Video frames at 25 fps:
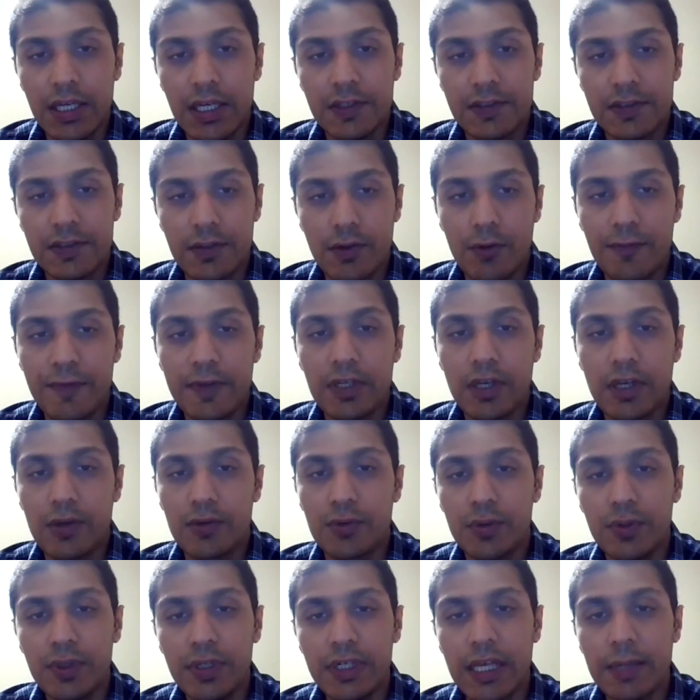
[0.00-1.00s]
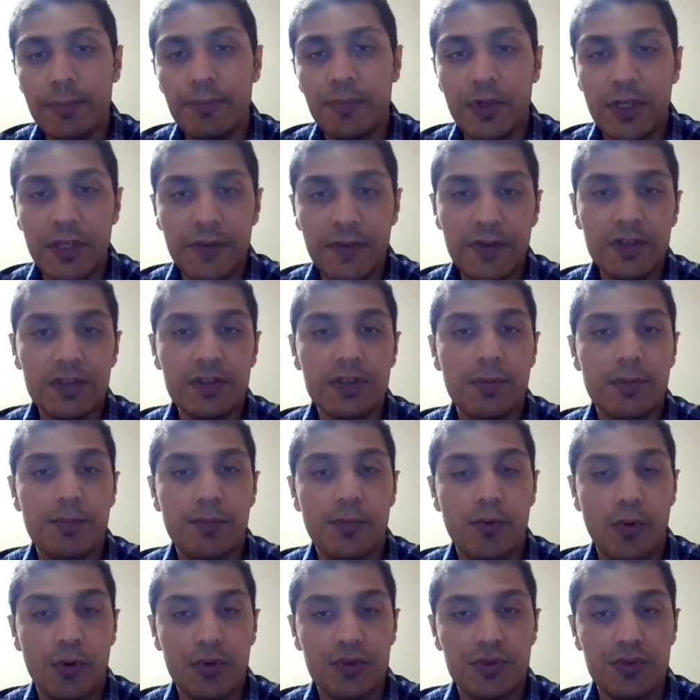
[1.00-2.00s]
So we concluded that previous
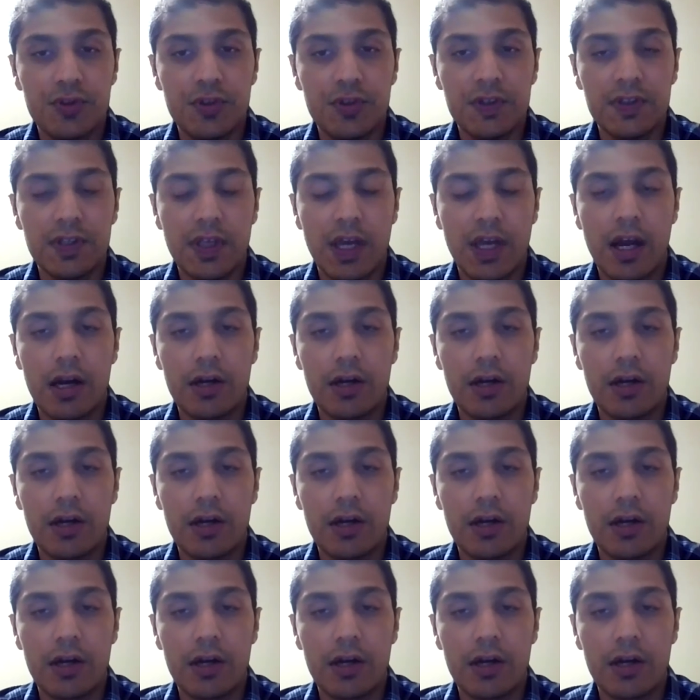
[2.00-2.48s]
approaches